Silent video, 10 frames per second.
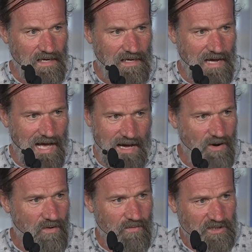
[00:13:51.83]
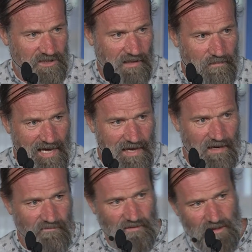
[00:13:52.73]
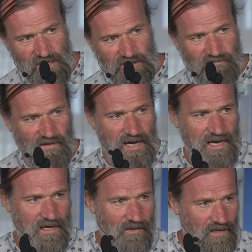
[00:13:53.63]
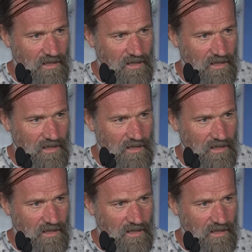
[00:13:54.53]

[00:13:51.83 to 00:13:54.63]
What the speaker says: And how? I was debating, philosophizing,